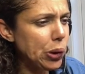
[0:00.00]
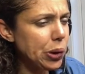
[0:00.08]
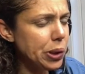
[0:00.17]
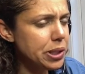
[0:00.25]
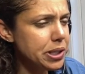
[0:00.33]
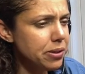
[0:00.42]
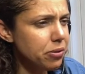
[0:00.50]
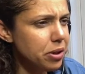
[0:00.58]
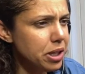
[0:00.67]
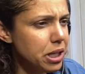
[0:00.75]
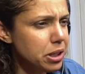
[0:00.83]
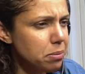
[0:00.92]
Let's see if we
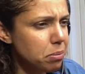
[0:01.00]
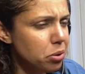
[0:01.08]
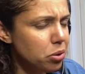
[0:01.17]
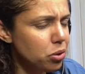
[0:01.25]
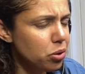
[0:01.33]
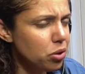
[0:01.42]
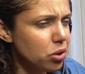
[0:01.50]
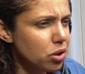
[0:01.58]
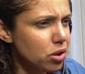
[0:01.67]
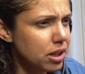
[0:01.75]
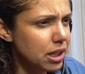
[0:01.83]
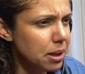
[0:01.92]
need to pull
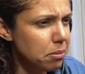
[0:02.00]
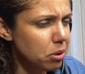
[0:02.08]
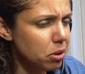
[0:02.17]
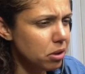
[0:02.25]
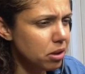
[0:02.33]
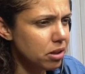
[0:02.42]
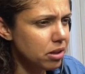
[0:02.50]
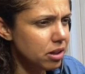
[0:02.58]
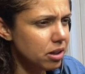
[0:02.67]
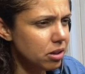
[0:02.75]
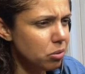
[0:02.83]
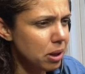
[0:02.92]
the light bulb,
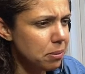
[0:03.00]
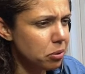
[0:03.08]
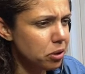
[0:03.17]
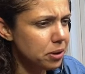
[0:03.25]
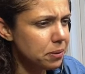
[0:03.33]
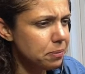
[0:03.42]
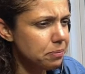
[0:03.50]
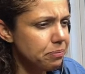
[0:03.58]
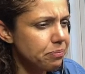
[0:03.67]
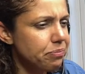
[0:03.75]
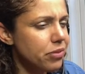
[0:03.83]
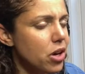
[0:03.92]
the whiteboard.
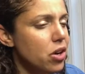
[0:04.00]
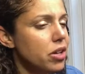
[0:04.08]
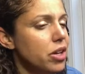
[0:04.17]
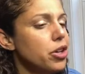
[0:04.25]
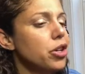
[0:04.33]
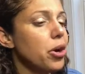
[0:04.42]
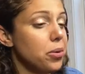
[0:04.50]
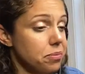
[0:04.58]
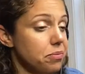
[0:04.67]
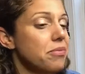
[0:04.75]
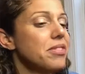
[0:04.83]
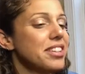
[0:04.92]
Oh, there you go.
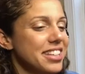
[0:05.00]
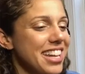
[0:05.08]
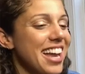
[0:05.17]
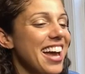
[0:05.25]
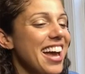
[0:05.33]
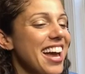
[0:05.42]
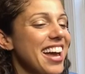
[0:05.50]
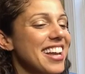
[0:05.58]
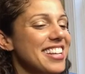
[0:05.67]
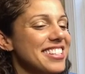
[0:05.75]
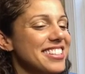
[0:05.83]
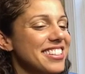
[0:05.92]

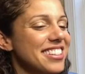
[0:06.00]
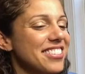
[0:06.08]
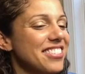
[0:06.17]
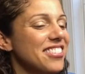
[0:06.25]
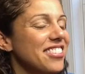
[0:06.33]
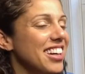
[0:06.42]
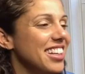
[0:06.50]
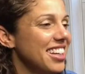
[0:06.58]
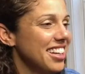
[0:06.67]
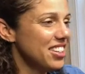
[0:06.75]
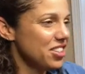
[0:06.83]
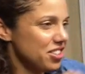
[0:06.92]
Yes.
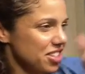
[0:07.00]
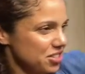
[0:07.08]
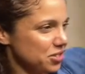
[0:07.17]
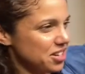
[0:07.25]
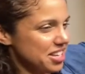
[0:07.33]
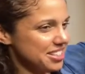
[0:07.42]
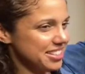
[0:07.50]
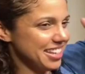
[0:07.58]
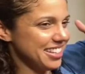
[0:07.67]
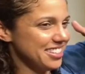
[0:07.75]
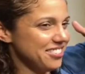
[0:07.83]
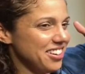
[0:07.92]

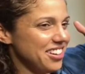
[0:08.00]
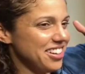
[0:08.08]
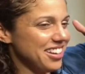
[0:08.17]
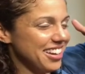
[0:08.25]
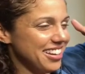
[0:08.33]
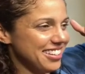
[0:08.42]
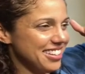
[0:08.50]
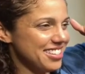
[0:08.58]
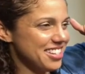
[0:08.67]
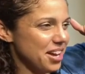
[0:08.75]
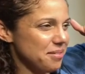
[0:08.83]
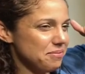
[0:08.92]
126. Very good. Good
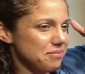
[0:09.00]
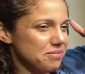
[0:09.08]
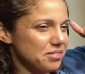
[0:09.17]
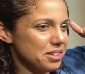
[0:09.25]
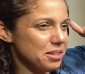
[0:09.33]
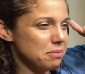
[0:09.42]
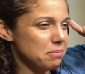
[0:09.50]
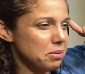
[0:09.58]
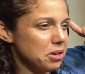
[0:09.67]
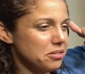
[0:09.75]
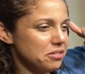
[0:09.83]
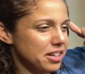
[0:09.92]
job.
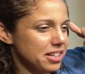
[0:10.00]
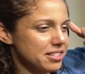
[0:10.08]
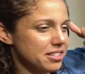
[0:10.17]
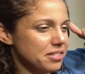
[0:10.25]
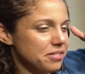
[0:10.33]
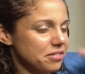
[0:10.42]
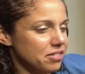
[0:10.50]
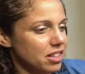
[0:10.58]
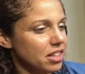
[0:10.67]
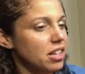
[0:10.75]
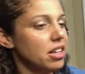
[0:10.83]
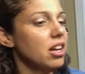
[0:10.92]
Perfect.
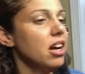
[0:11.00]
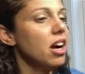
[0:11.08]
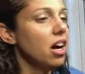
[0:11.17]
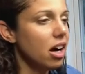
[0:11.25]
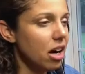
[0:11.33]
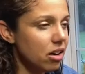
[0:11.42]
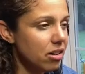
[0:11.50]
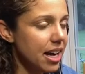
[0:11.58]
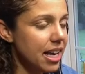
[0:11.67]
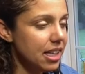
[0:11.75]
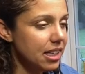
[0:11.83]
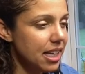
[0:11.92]
All
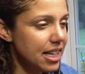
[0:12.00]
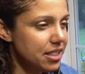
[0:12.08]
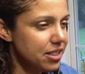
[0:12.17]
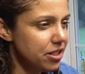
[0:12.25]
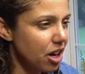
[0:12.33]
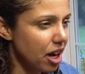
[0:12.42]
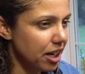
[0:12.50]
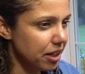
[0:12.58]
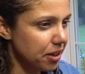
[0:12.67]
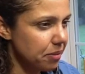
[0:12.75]
right, let's talk.